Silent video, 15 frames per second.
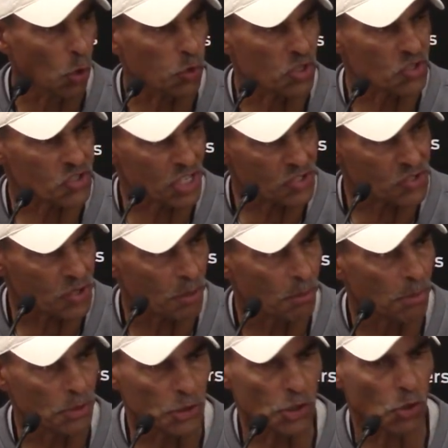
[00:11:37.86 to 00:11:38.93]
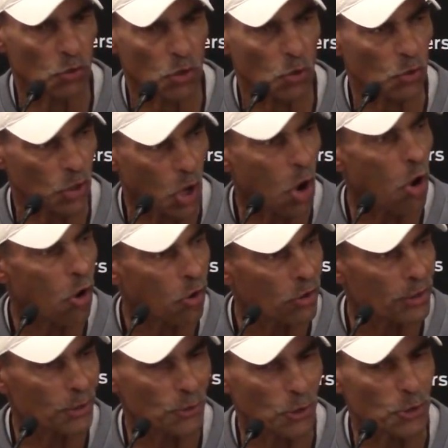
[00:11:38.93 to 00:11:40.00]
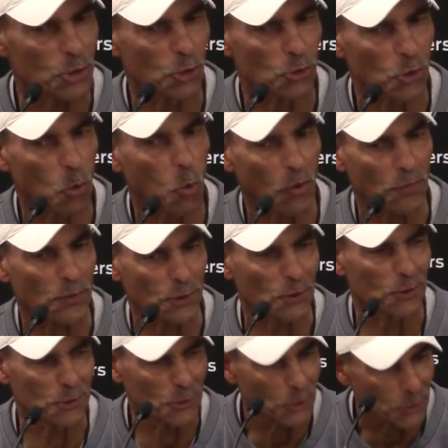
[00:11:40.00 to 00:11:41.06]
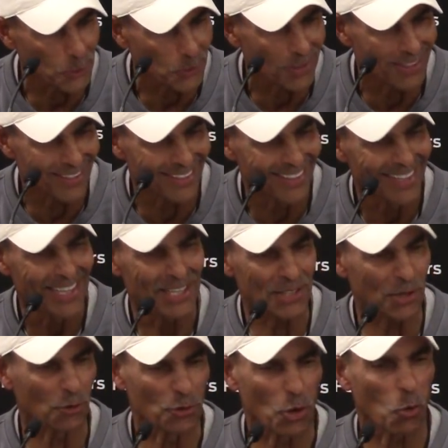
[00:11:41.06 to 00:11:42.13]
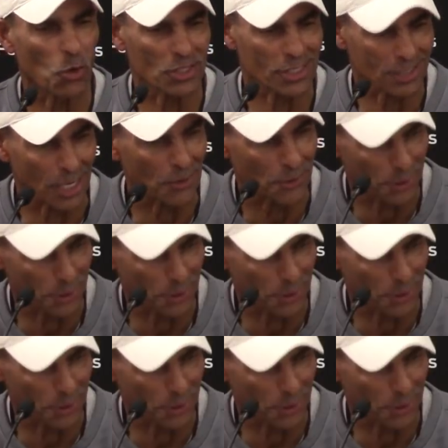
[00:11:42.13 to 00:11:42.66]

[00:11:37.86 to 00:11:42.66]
the system, but you don't know the call. You don't know what they're going to do. You don't know what stunt